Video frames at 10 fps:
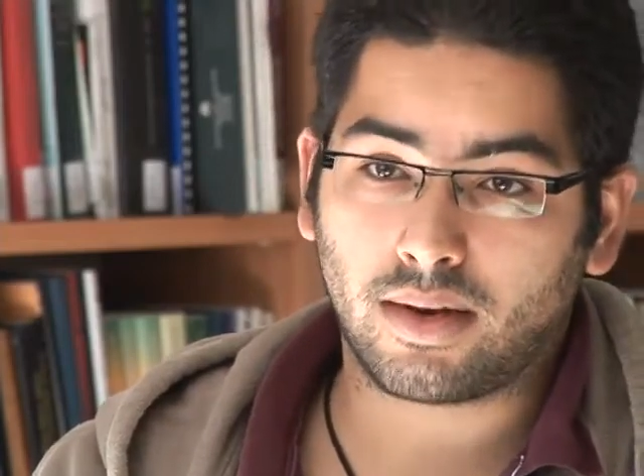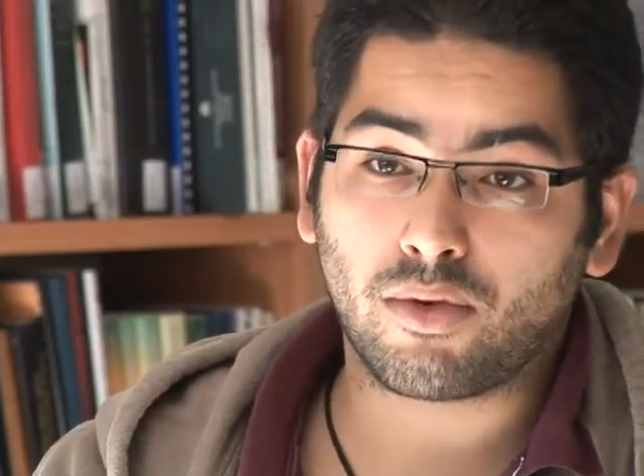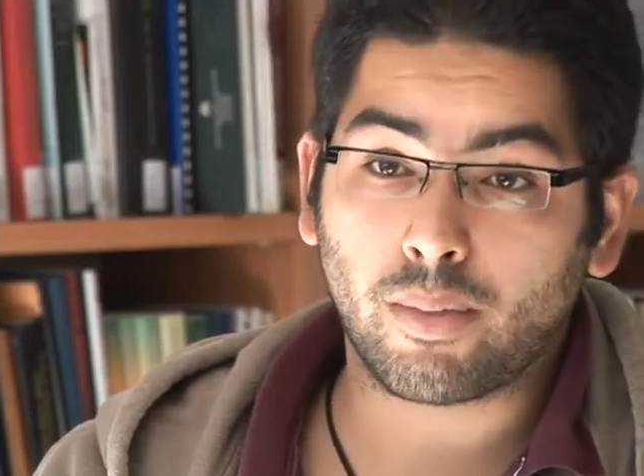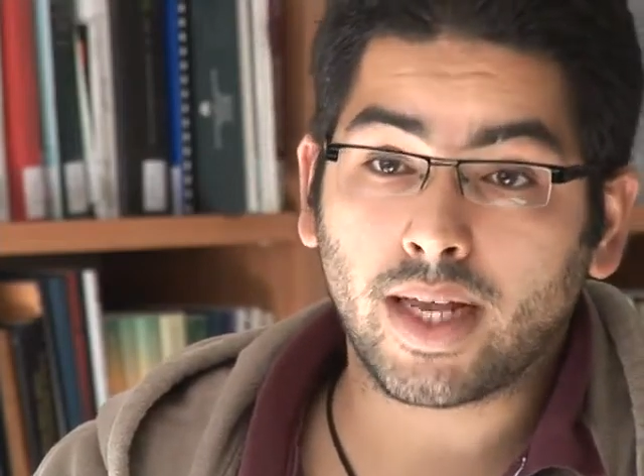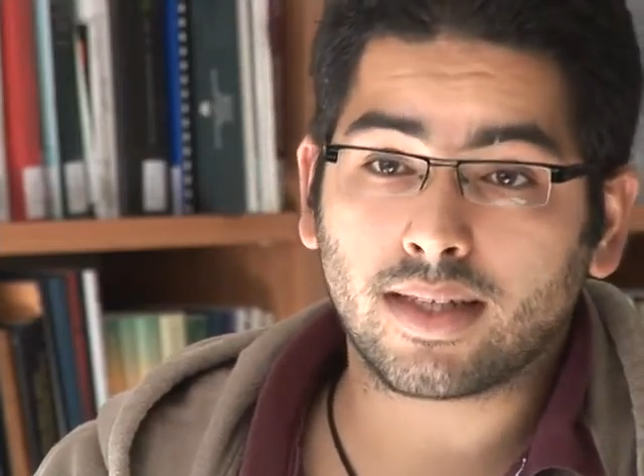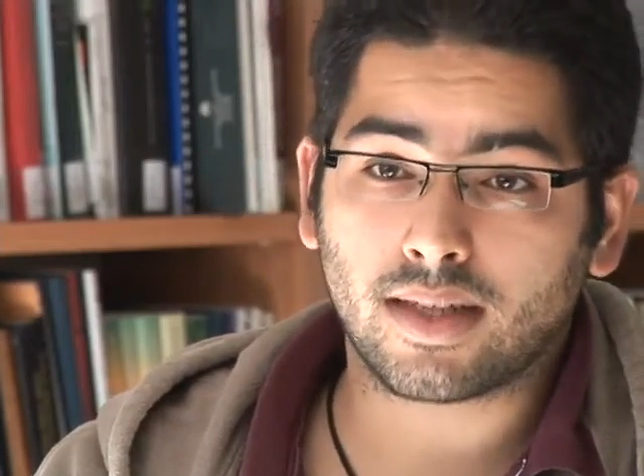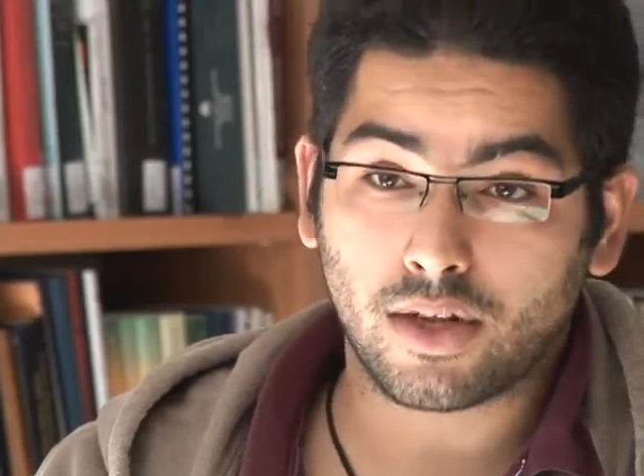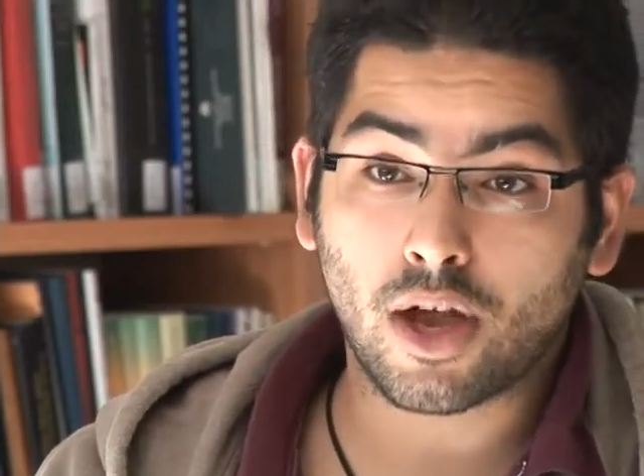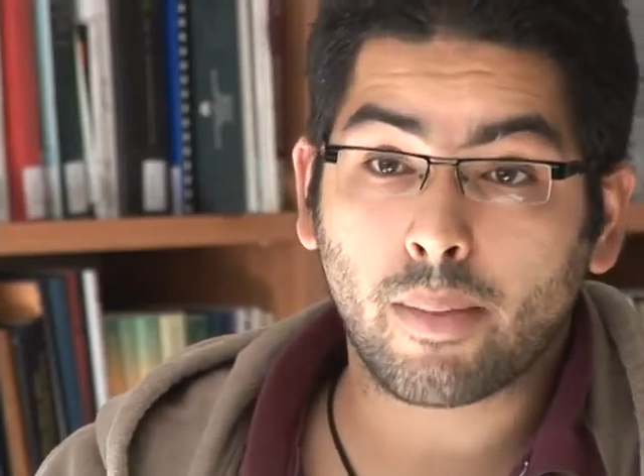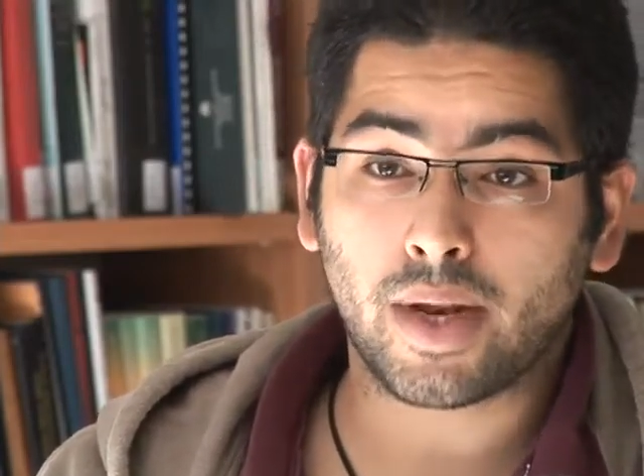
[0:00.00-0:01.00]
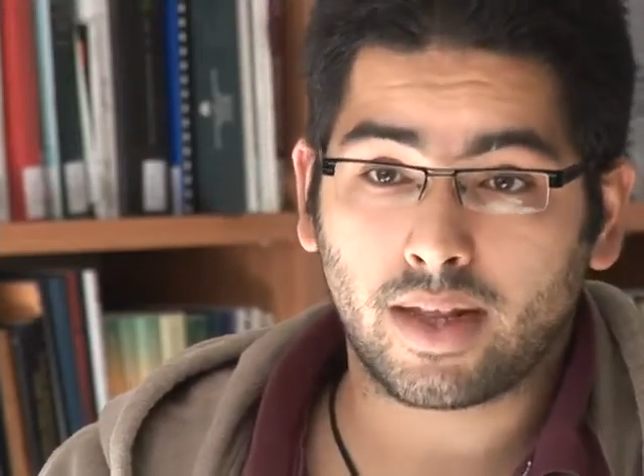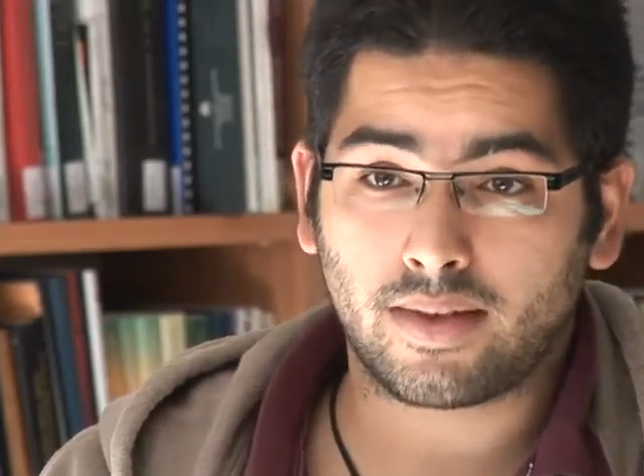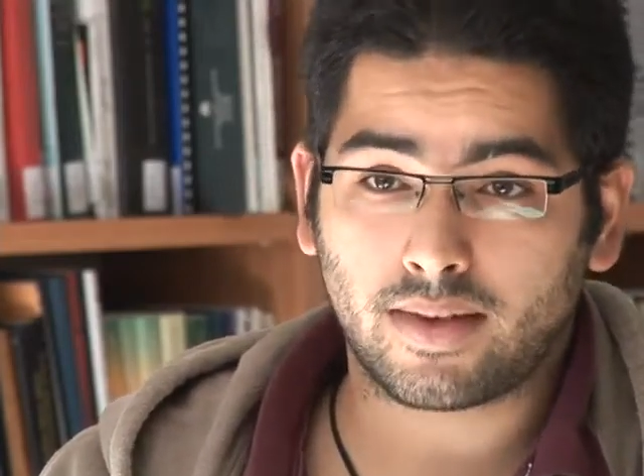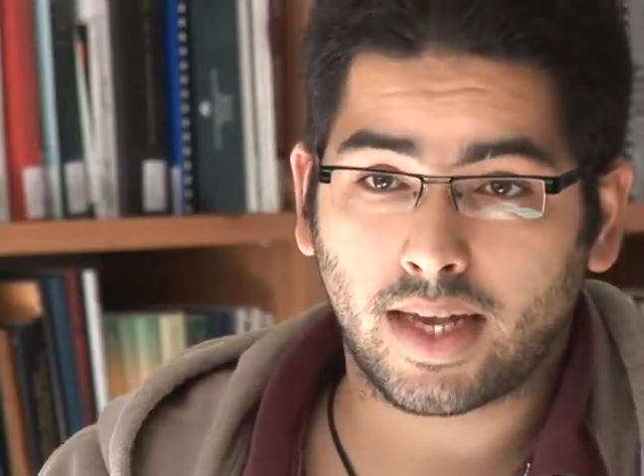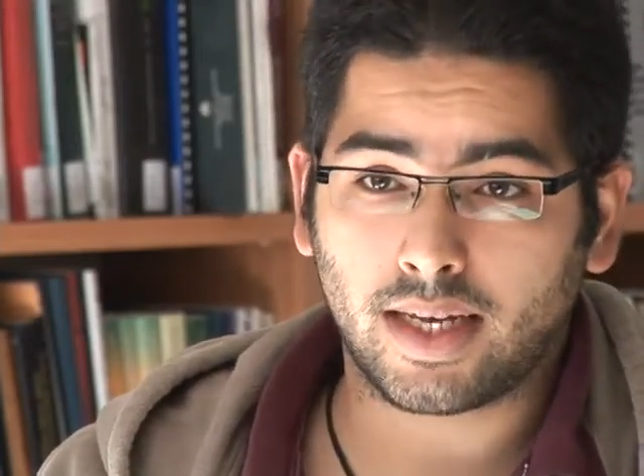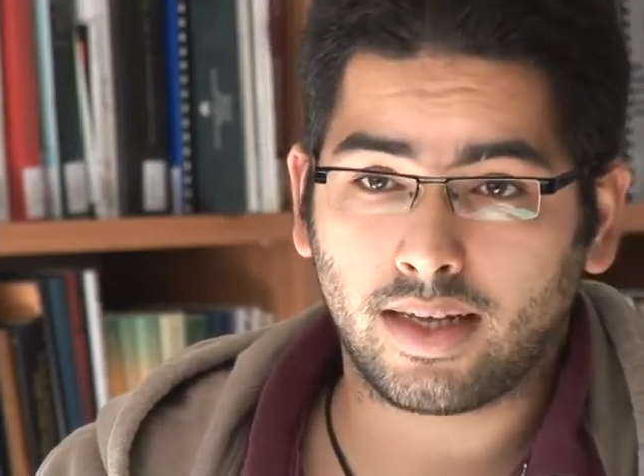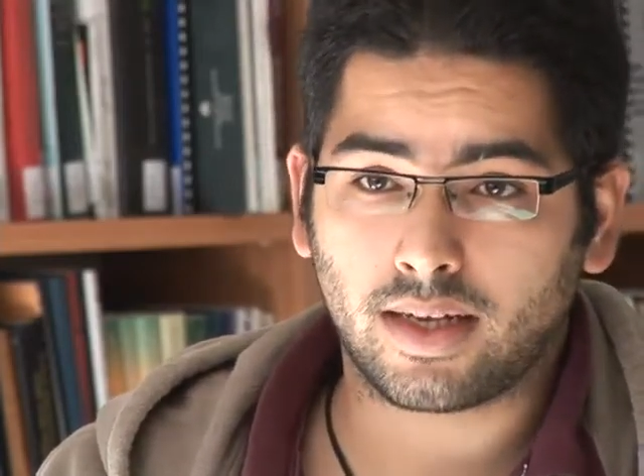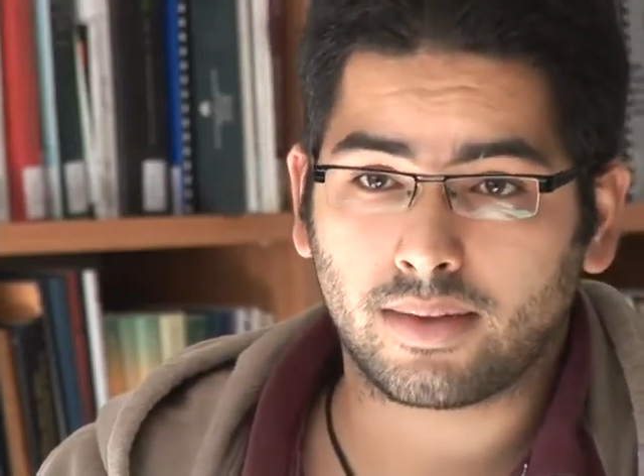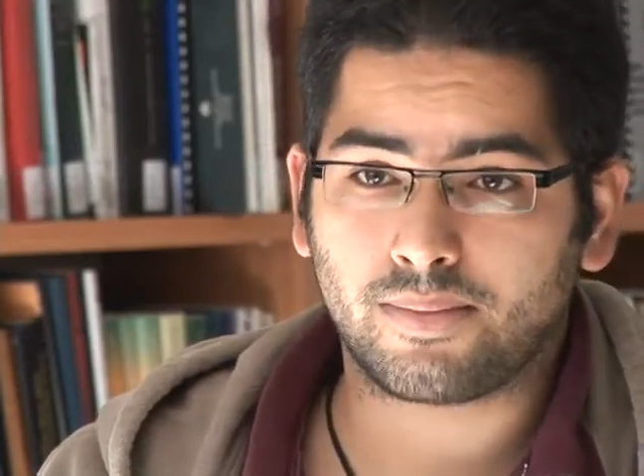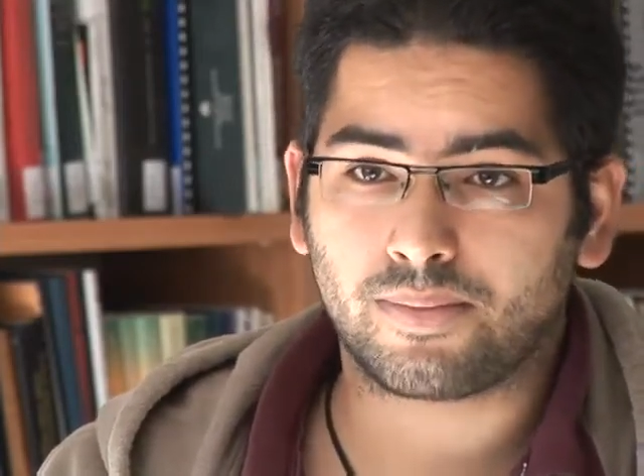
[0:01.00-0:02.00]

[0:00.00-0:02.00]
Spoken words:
and remains the dominant idea.